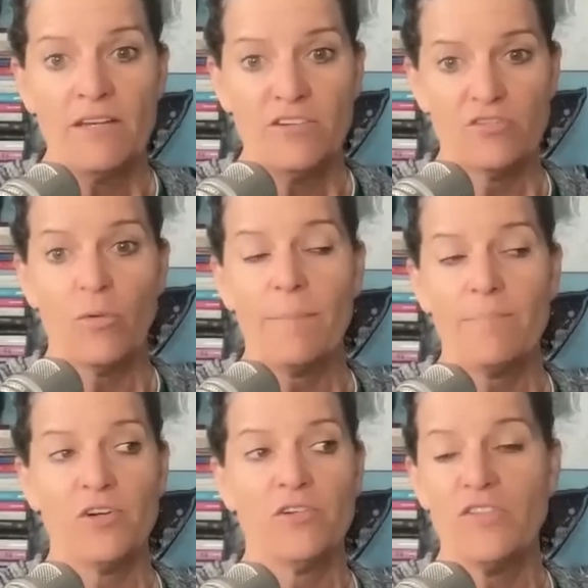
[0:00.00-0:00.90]

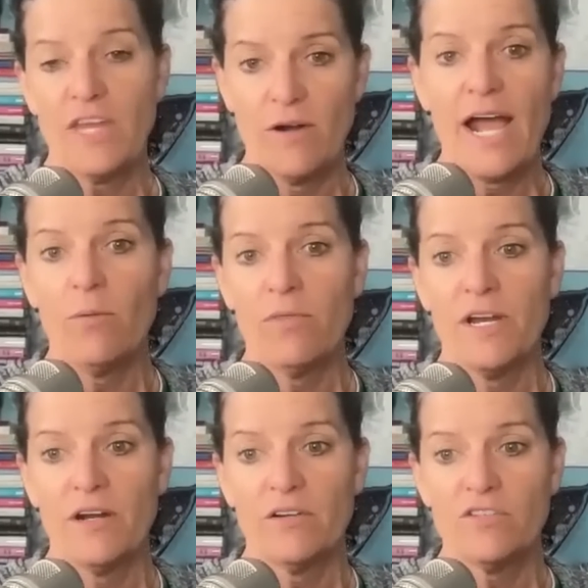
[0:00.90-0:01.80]
disruptors that are out
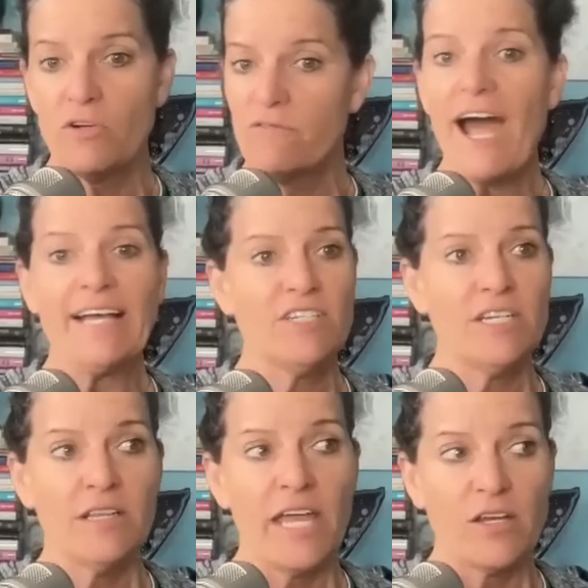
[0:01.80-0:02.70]
there so
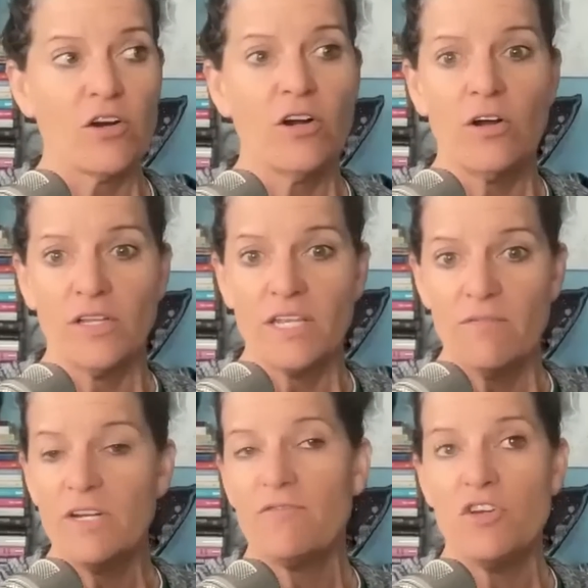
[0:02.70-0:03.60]
fasting like a girl
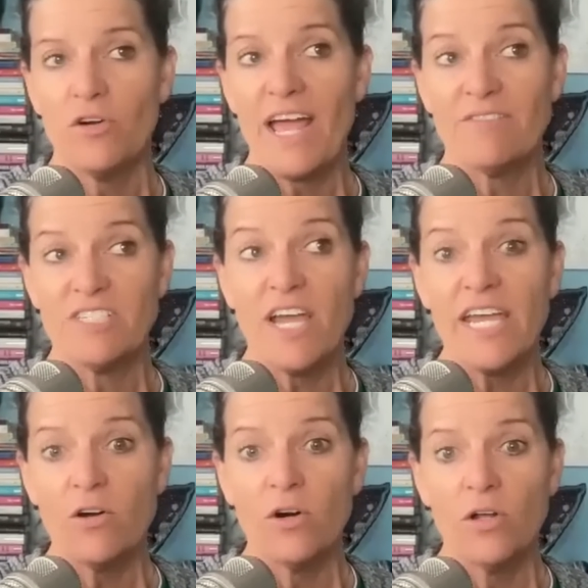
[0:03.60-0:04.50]
even if you don't have a
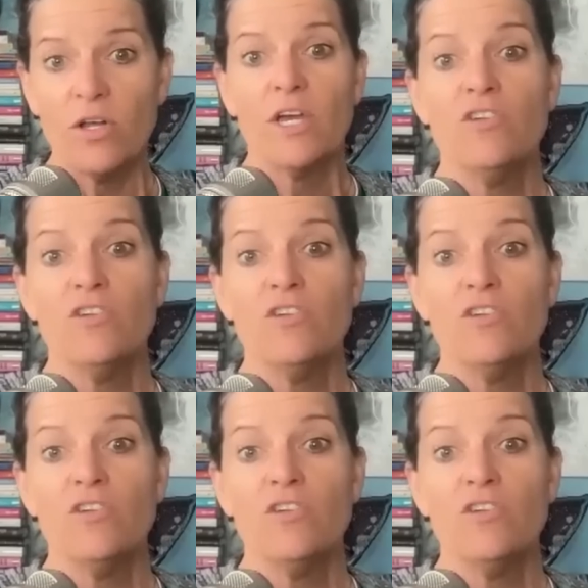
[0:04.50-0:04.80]
cycle